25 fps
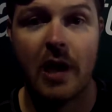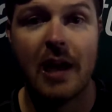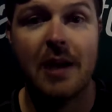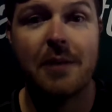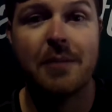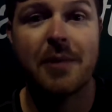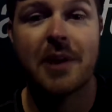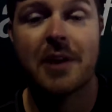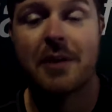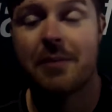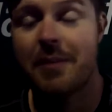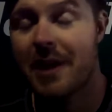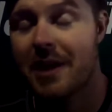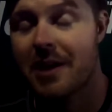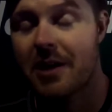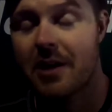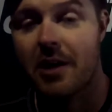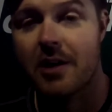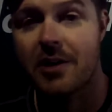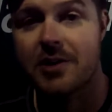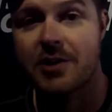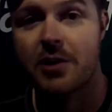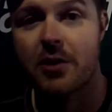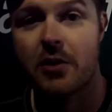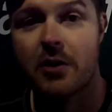Anybody can make a
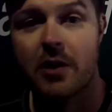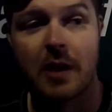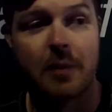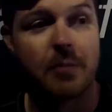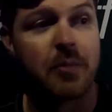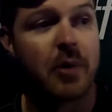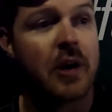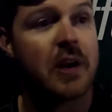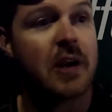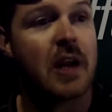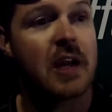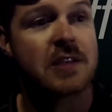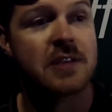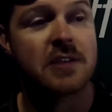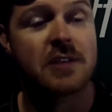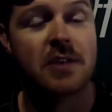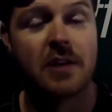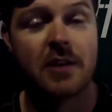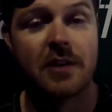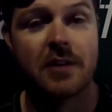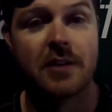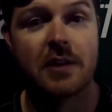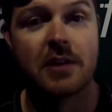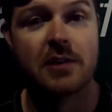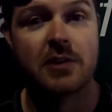car turn. Like Brent hasn't
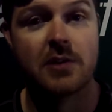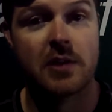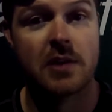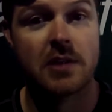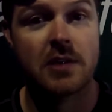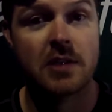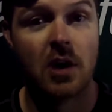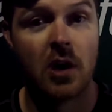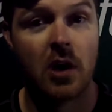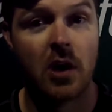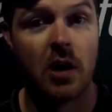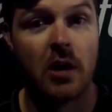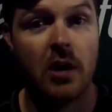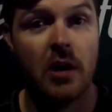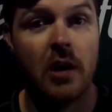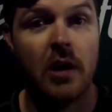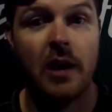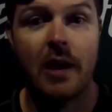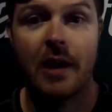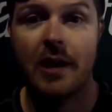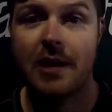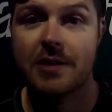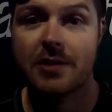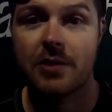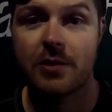done a thing to his car,
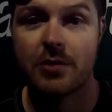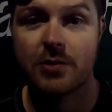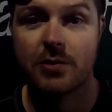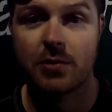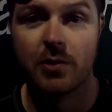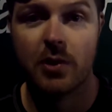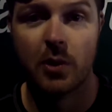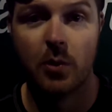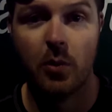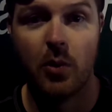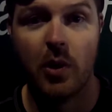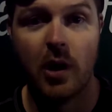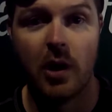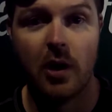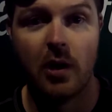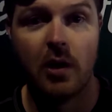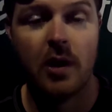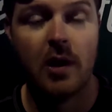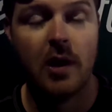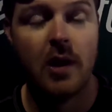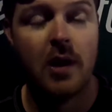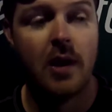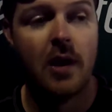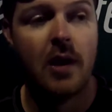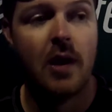and it turns really well.